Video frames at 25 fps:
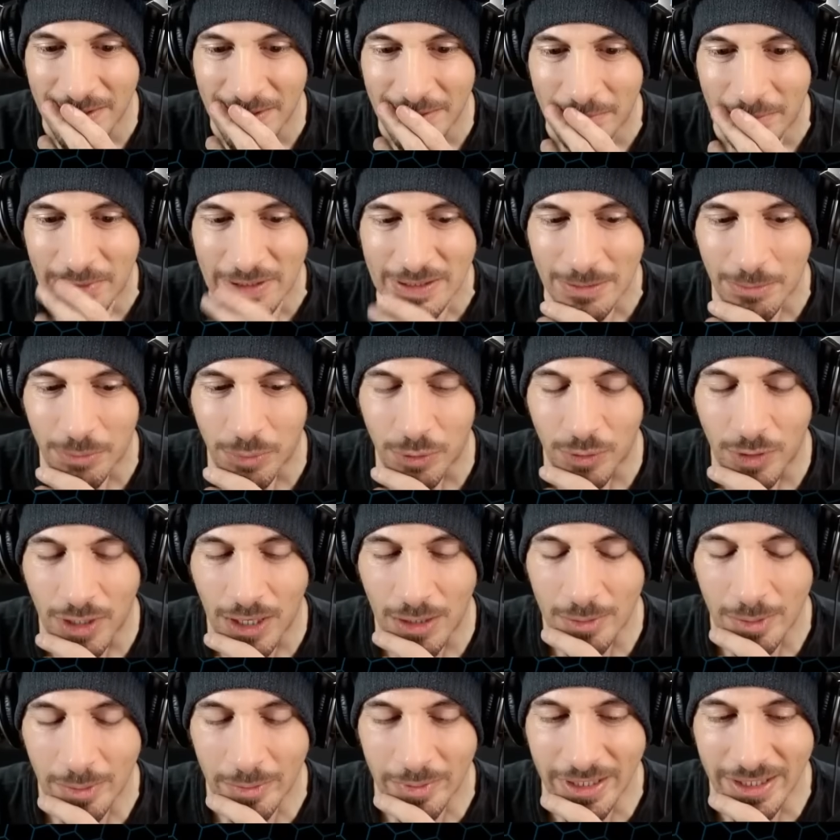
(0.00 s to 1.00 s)
But the
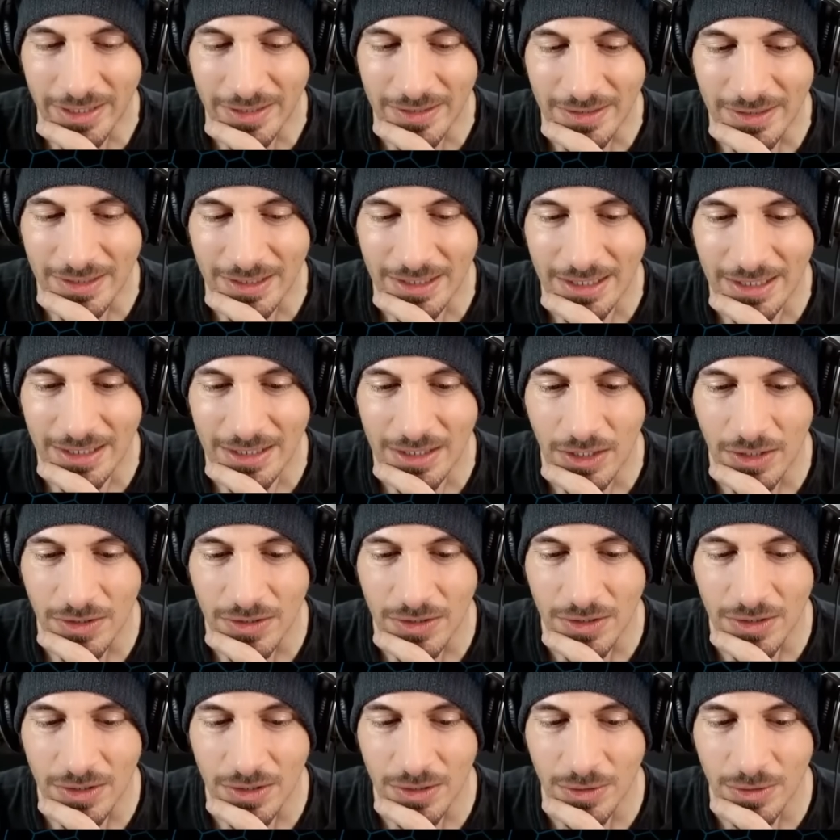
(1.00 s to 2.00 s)
problem is, he
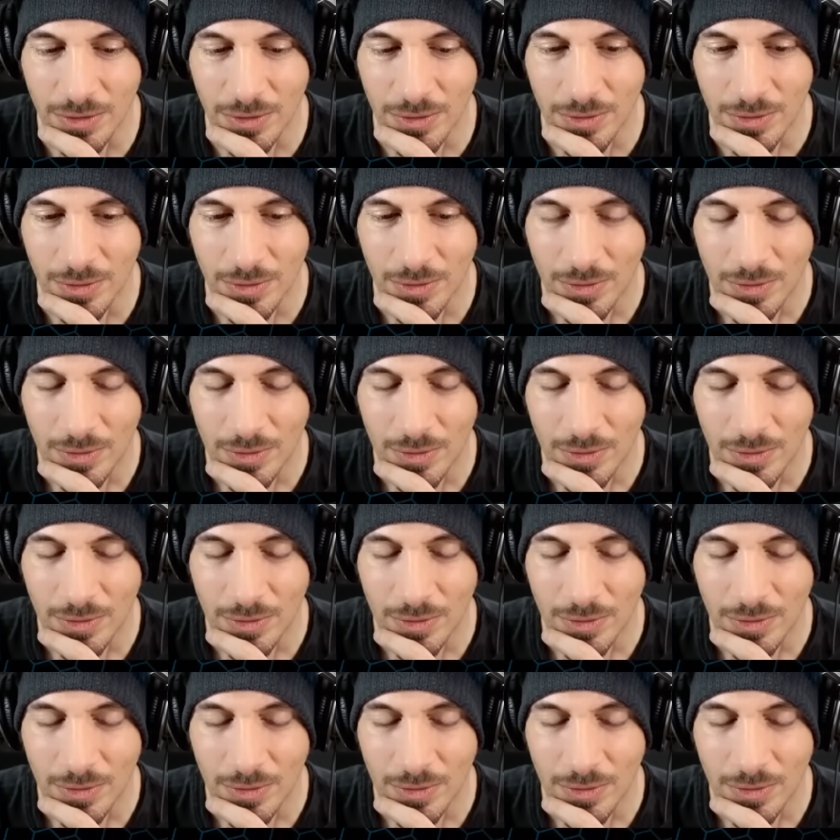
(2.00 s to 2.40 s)
doesn't do...